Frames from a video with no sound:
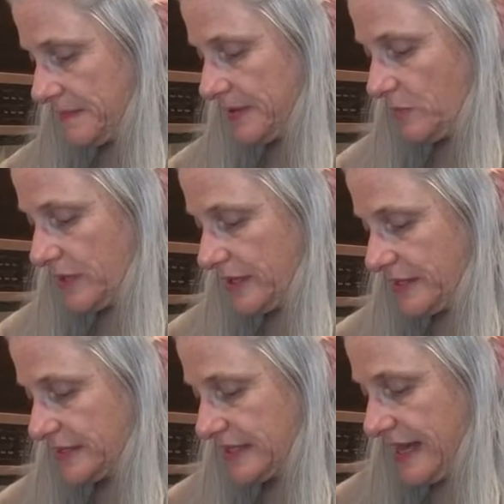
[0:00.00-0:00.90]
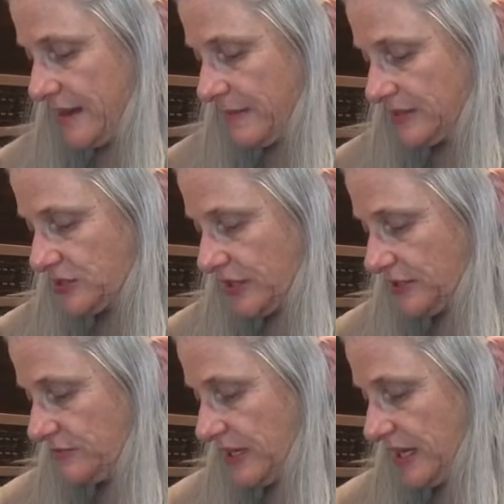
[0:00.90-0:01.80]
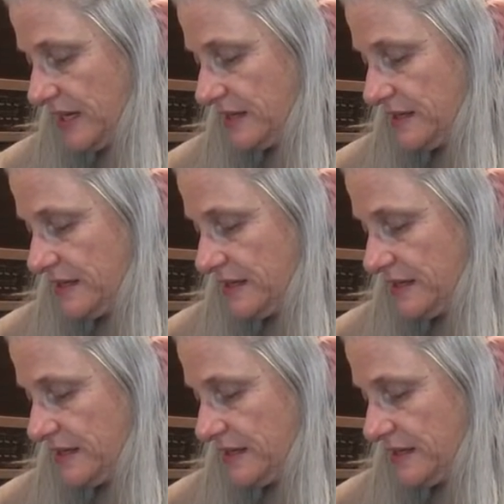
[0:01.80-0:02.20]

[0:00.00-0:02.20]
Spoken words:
but we're going to see how much I do need.